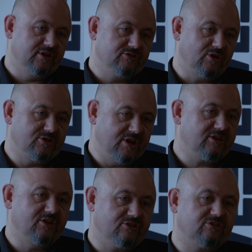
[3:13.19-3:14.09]
So it's not
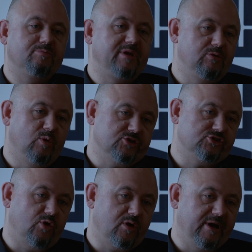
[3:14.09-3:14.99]
just people want to
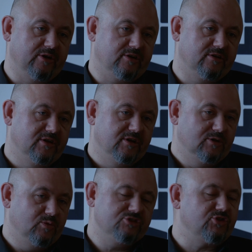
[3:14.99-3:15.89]
talk about it.
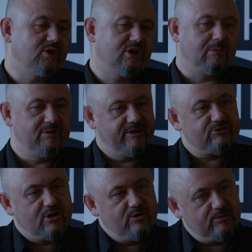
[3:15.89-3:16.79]
We saw it a couple of years
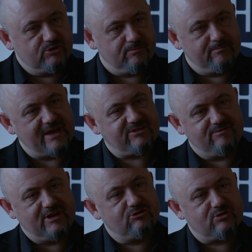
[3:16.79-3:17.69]
ago. There was a massive
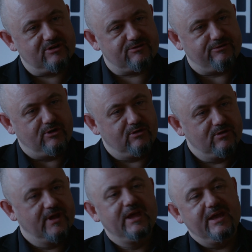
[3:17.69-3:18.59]
interest for
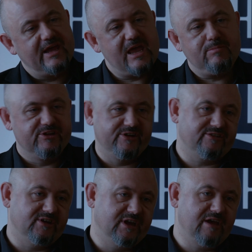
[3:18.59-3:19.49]
A/B
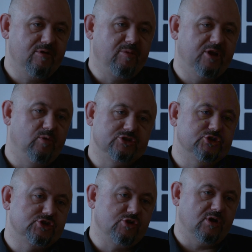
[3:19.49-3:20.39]
testing. Everybody wanted
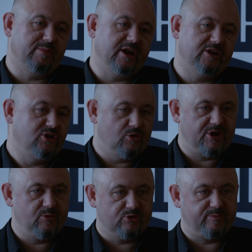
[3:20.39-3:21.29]
to talk about it.
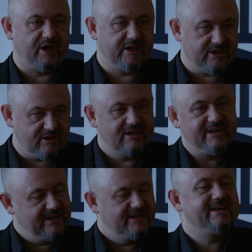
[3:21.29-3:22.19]
Nobody was buying it.
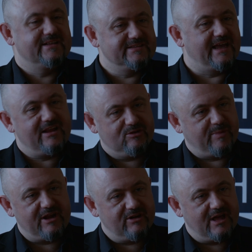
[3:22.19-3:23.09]
That is
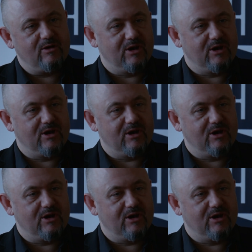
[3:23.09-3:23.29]
better now.